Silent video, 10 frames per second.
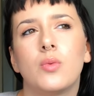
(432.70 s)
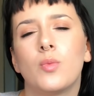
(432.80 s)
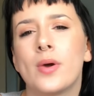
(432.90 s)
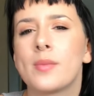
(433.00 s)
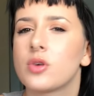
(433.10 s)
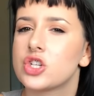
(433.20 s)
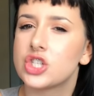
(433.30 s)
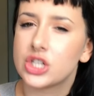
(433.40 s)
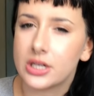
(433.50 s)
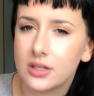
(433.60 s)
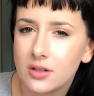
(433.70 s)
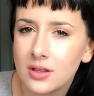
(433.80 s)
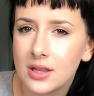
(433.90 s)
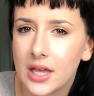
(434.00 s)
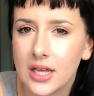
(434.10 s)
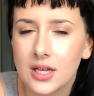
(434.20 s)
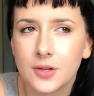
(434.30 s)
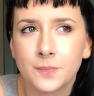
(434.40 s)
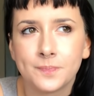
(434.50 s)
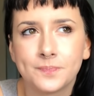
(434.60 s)
when we're chill, like,
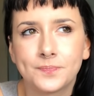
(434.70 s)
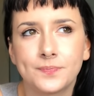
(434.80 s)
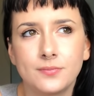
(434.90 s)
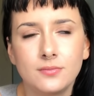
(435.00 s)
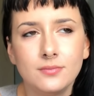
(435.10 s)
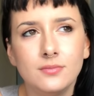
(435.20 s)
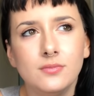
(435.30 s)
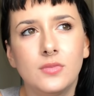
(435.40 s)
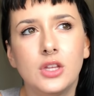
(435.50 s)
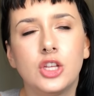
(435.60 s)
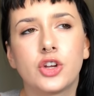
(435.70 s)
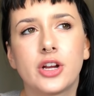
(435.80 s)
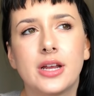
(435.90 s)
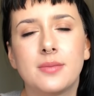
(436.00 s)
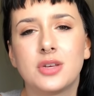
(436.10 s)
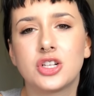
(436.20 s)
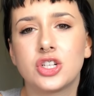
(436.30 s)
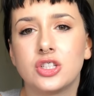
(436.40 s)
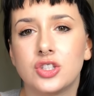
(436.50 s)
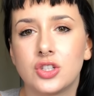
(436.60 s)
your
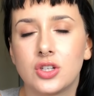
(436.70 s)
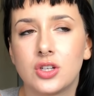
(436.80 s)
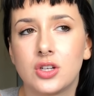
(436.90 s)
inhibitions